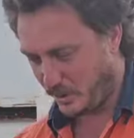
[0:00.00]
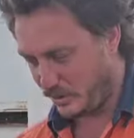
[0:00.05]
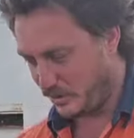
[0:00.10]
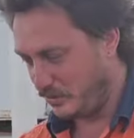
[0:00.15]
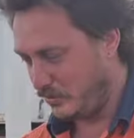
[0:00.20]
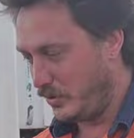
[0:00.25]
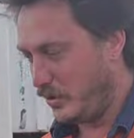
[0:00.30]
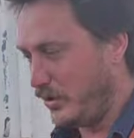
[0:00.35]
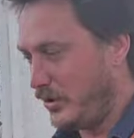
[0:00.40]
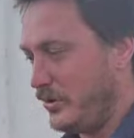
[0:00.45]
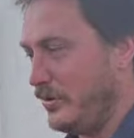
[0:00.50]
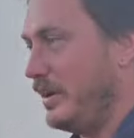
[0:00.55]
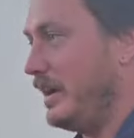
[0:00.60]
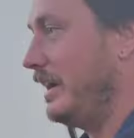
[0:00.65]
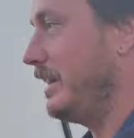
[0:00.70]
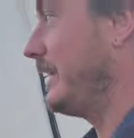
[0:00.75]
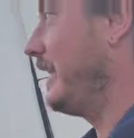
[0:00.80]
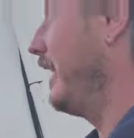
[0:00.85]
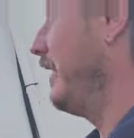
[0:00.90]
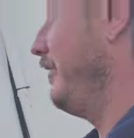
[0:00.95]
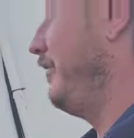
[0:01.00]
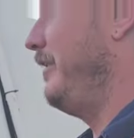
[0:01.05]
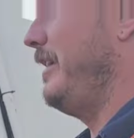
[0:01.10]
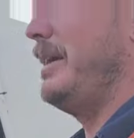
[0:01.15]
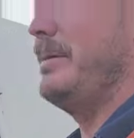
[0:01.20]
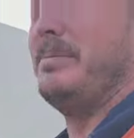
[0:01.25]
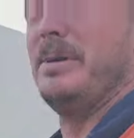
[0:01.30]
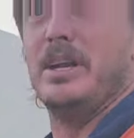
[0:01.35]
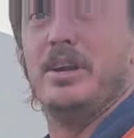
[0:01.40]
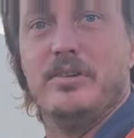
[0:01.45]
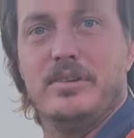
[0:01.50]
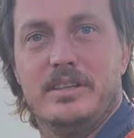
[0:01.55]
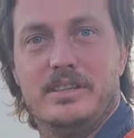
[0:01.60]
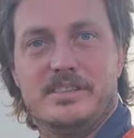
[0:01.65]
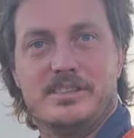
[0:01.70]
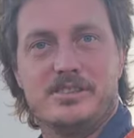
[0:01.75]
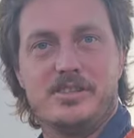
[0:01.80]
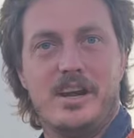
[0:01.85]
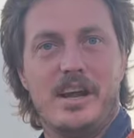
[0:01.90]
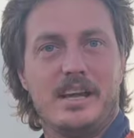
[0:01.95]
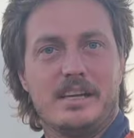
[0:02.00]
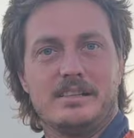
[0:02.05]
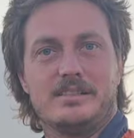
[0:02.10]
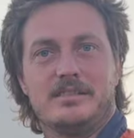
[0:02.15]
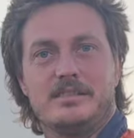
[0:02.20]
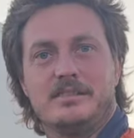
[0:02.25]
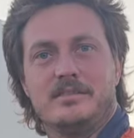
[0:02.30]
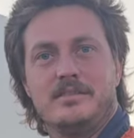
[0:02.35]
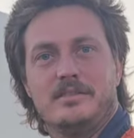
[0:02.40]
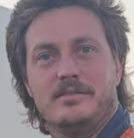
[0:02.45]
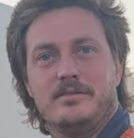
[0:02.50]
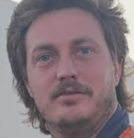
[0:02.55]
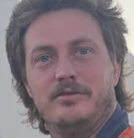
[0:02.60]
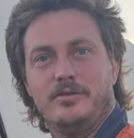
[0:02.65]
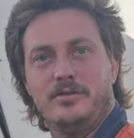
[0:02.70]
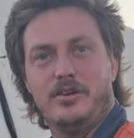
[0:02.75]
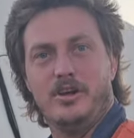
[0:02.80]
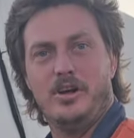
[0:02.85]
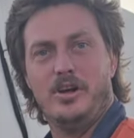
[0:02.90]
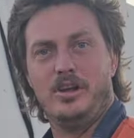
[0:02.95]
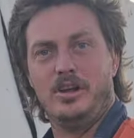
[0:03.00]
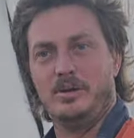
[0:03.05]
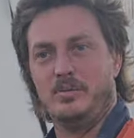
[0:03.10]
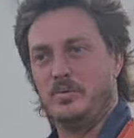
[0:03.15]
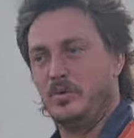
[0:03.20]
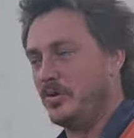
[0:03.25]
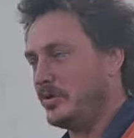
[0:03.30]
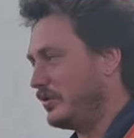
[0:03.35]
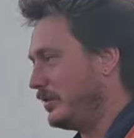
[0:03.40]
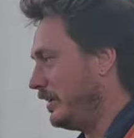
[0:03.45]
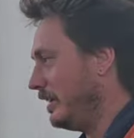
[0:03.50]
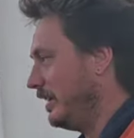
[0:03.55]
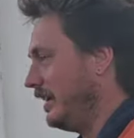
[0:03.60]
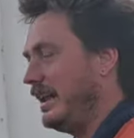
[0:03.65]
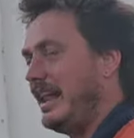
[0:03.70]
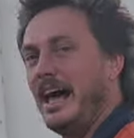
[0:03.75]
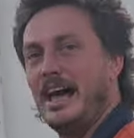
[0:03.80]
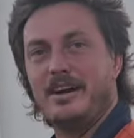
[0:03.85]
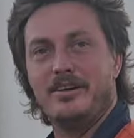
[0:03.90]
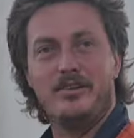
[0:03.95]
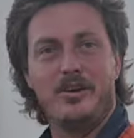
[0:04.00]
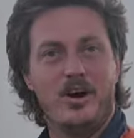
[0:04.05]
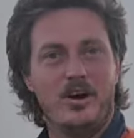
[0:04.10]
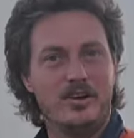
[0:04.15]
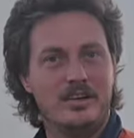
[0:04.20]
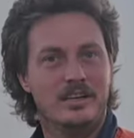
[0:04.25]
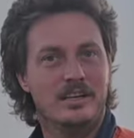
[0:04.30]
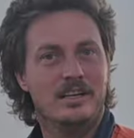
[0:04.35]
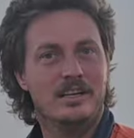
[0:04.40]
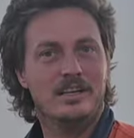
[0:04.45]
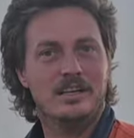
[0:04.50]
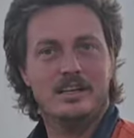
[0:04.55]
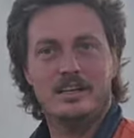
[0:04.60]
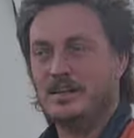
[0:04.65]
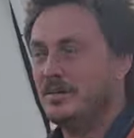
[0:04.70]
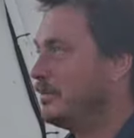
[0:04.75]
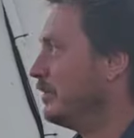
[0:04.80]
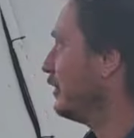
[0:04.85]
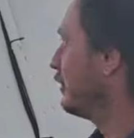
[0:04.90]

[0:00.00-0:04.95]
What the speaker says: the water in and get a fair bit on this track for early watering. Later on we'll